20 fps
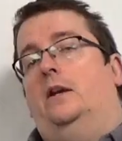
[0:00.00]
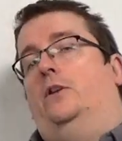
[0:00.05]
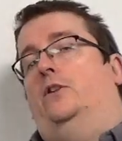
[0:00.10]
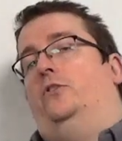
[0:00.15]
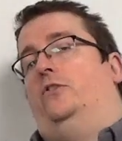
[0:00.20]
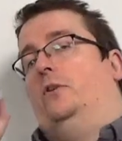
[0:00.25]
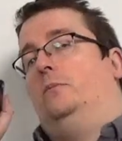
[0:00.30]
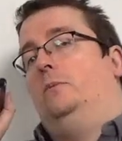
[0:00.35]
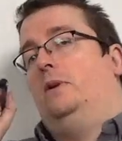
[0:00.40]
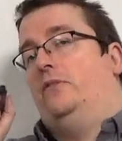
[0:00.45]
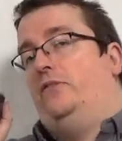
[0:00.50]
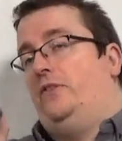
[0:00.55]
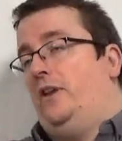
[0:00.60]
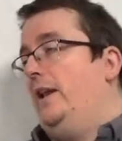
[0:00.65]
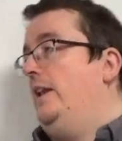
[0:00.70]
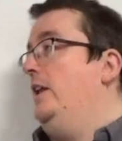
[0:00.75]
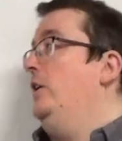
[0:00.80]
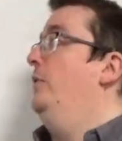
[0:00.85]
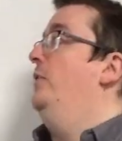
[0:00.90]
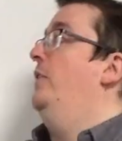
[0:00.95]
So I'm going to
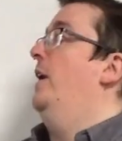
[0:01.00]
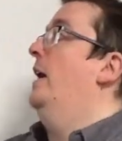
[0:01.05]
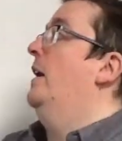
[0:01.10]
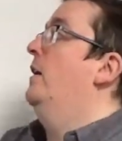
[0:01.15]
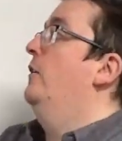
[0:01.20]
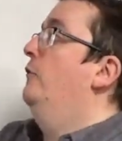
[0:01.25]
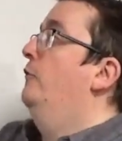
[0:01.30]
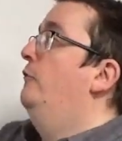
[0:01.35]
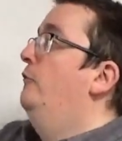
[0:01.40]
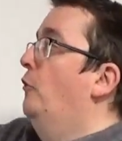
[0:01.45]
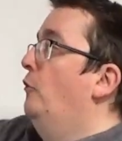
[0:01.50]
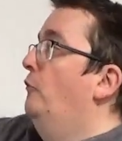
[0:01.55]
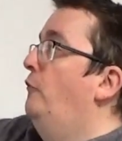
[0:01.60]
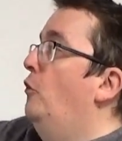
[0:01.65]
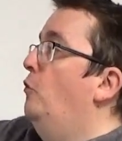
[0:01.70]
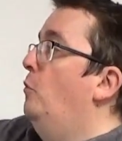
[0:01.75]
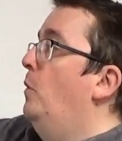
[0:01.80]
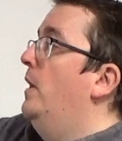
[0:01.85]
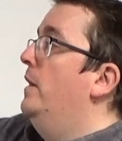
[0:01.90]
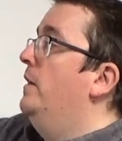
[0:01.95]
tell you that
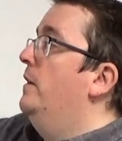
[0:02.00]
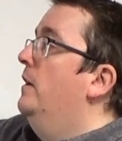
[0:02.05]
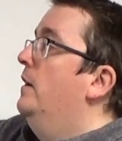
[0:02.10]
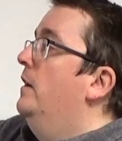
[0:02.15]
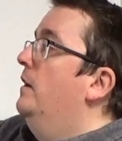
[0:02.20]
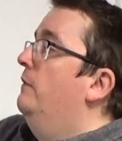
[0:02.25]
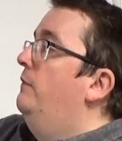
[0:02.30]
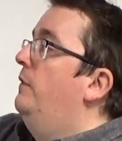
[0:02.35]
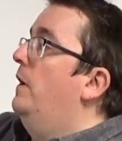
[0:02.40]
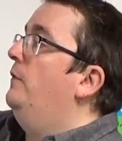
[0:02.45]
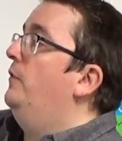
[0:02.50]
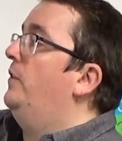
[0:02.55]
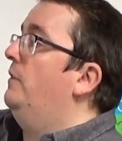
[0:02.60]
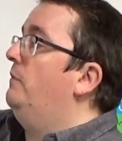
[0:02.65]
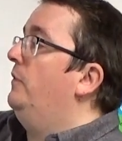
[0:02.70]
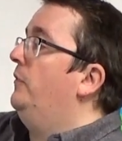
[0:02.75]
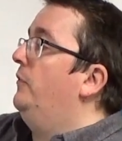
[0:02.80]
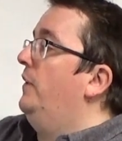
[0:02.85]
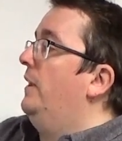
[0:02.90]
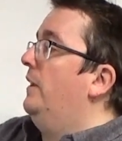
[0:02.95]
441,
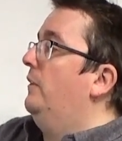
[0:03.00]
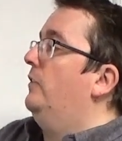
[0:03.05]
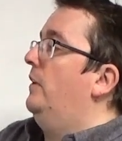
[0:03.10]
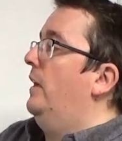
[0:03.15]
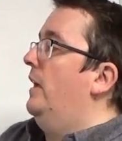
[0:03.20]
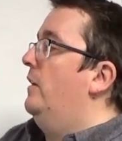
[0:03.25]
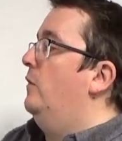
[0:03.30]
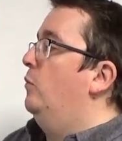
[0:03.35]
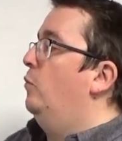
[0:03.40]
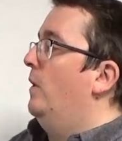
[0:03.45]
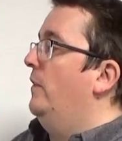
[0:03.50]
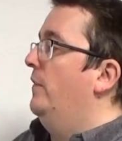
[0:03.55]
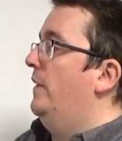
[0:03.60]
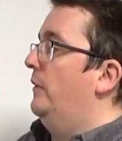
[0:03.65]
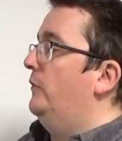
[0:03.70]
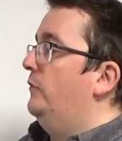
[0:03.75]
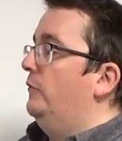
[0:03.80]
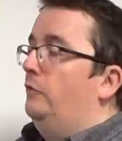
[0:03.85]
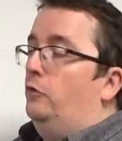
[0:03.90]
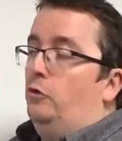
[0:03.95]
576 and
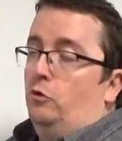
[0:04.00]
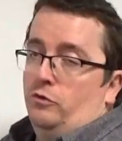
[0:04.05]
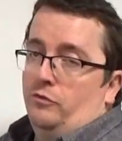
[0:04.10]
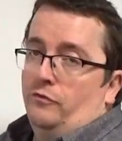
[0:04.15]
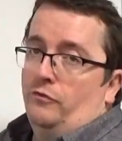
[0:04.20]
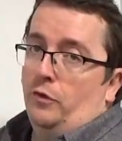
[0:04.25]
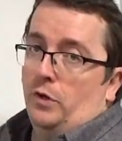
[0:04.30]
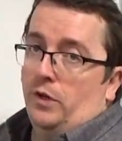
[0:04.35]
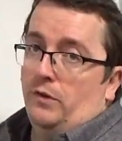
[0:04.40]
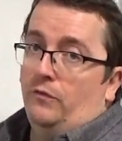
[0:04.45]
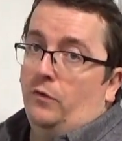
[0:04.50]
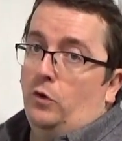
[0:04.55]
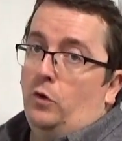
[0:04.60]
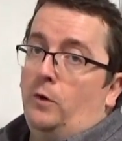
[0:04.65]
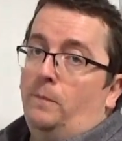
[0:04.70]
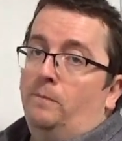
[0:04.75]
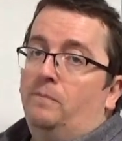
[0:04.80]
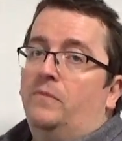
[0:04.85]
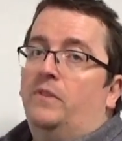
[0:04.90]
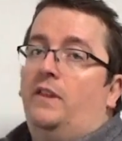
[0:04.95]

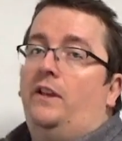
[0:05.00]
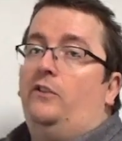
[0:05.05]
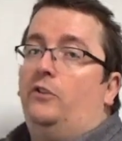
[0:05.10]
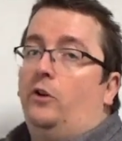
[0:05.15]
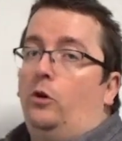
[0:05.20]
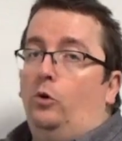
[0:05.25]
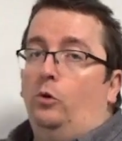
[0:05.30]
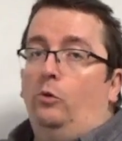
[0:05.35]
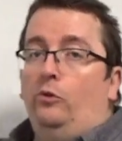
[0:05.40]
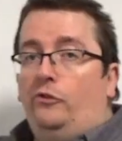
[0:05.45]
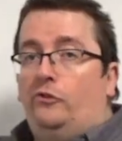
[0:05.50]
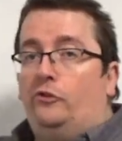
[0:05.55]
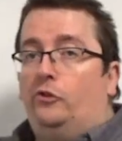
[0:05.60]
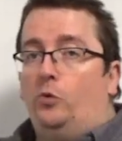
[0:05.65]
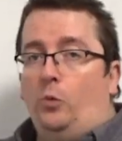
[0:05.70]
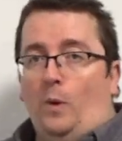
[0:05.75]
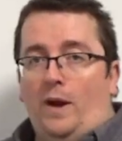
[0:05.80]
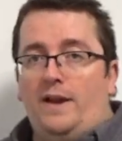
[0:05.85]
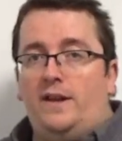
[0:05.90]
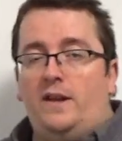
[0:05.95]
1444, these are all
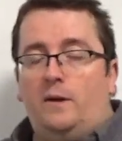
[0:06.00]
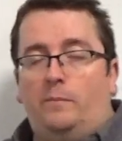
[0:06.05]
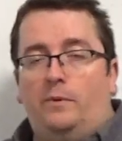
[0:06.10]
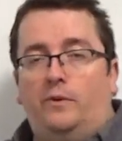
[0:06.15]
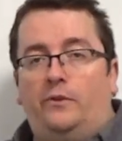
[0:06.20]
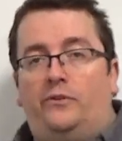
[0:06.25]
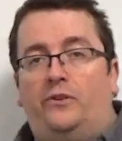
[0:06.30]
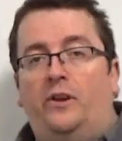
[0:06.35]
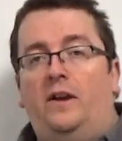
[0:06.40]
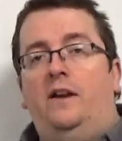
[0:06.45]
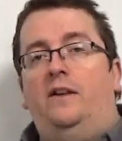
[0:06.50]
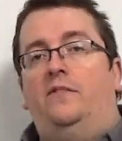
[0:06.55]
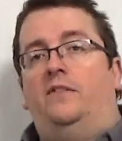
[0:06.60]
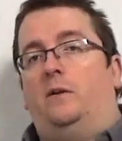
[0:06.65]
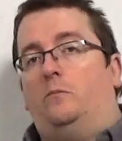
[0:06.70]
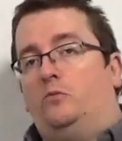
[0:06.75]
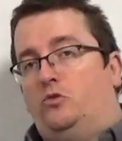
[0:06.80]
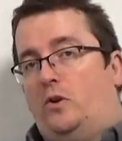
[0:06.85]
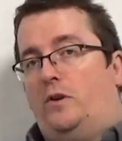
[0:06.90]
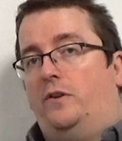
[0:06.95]
square numbers that
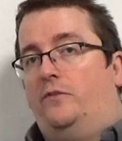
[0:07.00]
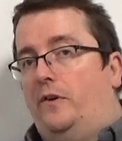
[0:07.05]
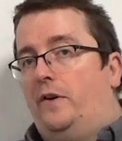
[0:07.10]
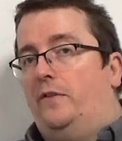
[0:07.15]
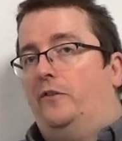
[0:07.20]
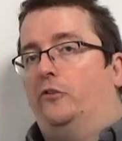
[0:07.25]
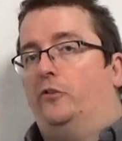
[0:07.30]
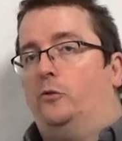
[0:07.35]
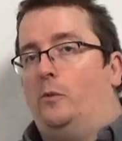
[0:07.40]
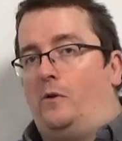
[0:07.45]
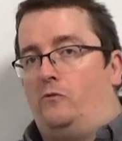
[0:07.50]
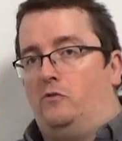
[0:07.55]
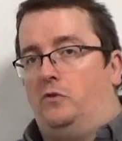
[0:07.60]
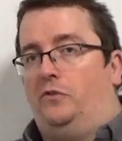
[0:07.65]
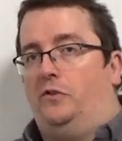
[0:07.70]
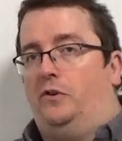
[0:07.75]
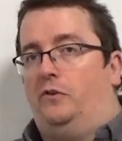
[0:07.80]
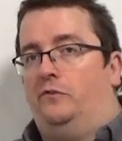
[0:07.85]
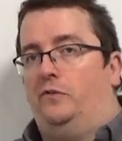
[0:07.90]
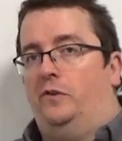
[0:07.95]
I'm trying to find the square
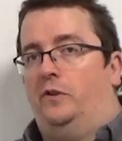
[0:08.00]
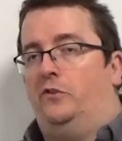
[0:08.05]
root of.